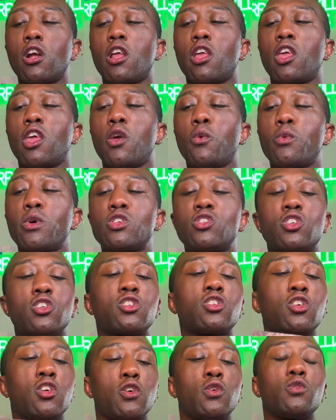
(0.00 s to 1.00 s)
you would
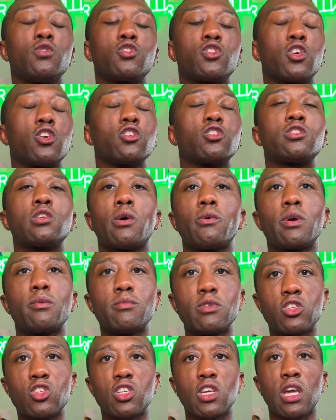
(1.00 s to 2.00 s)
just use your sewing
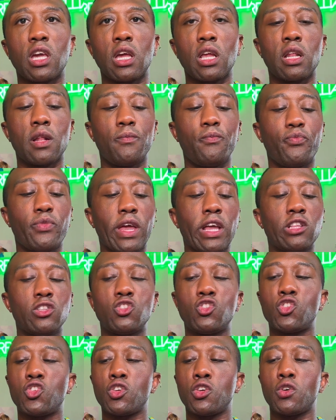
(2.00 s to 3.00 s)
machine
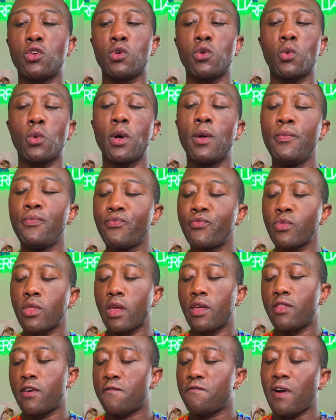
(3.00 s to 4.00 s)
and do
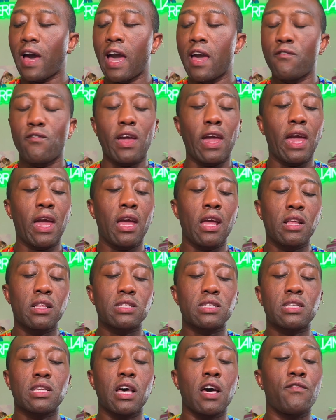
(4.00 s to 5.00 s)
the
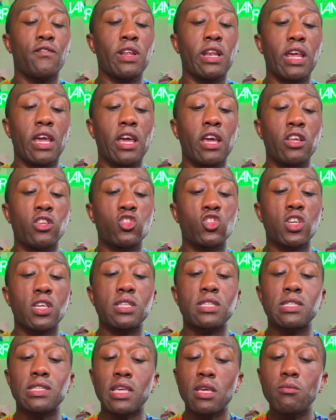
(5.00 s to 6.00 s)
5/8 of an inch
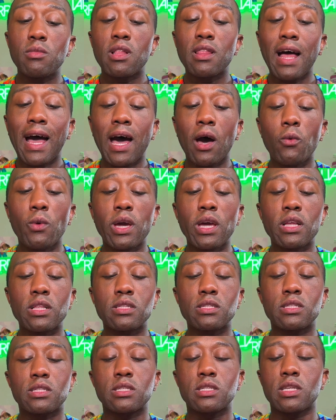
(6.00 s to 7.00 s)
seam
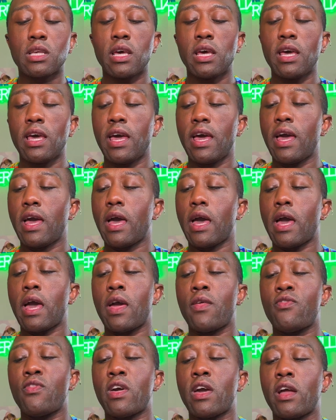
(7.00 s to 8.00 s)
allowance,
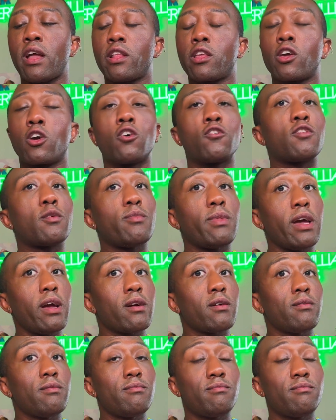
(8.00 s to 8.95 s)
and then go from there.